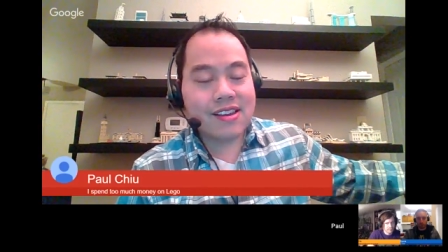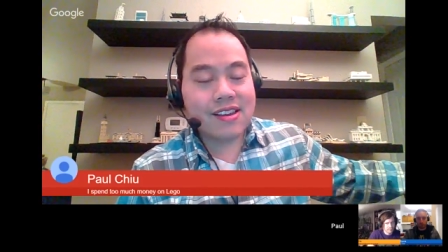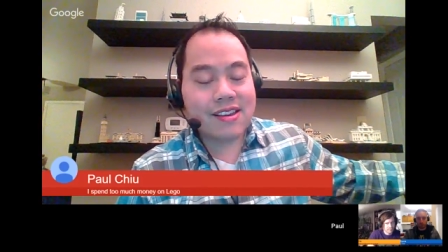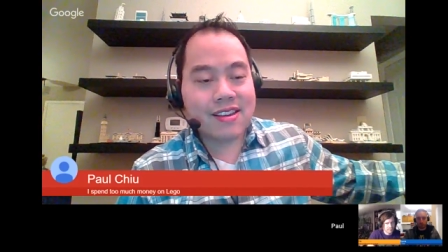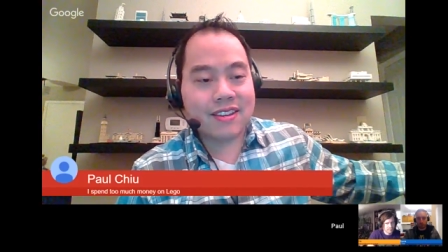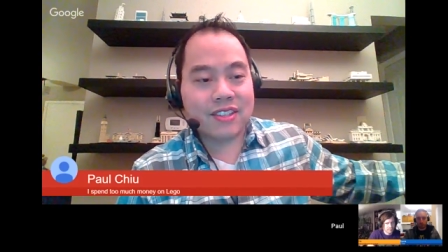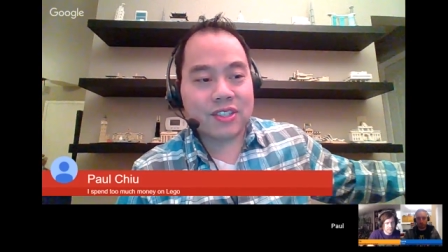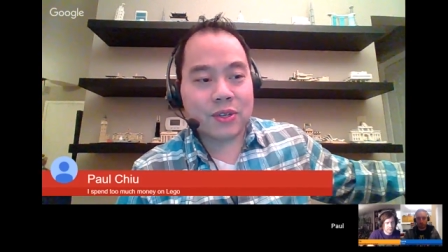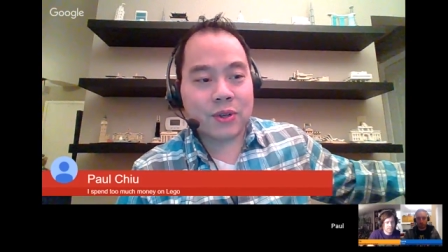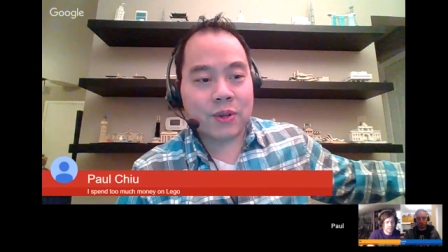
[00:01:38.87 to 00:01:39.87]
And
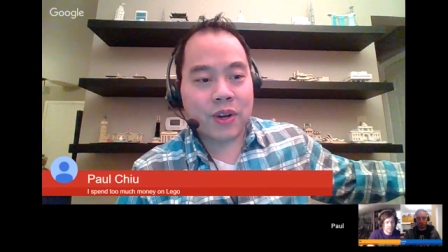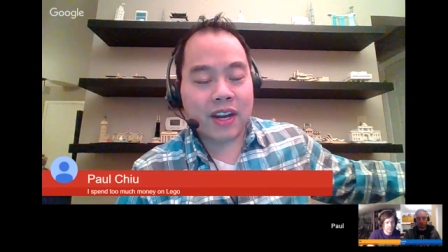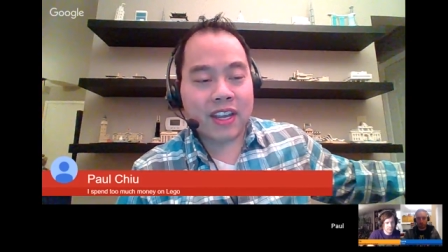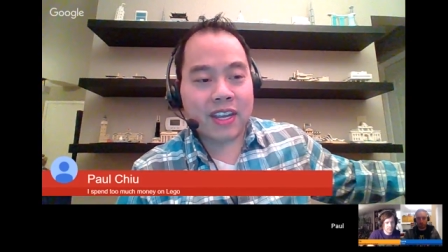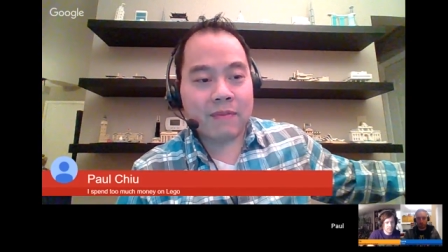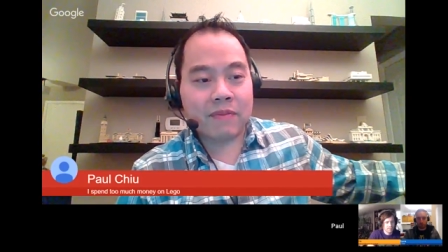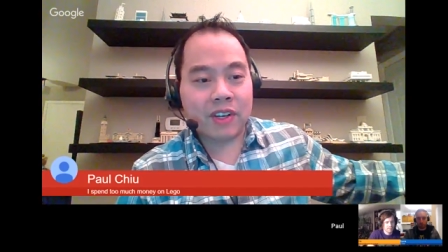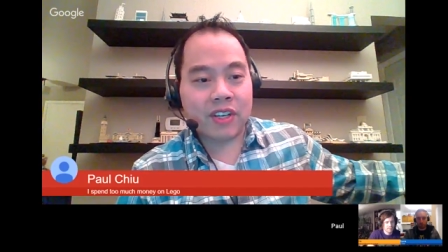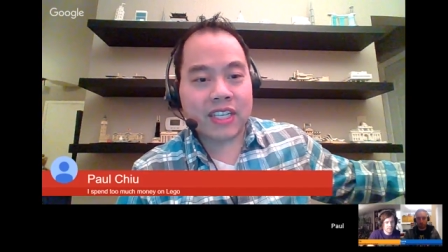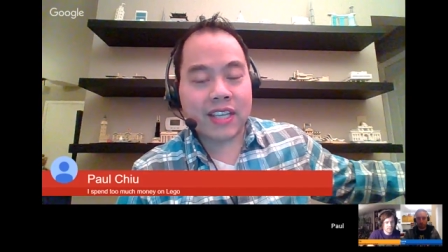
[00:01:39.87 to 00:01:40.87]
so I am
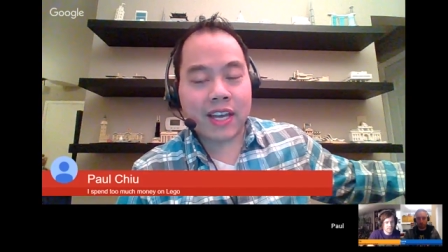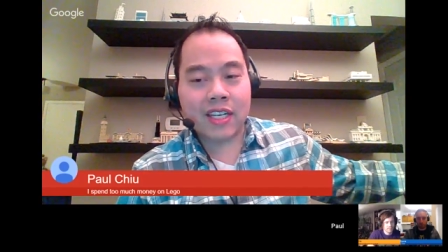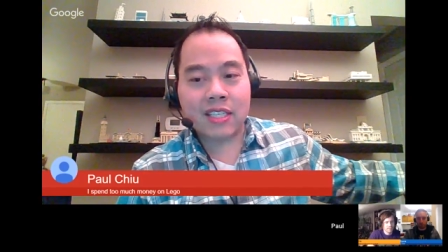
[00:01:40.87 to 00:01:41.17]
very excited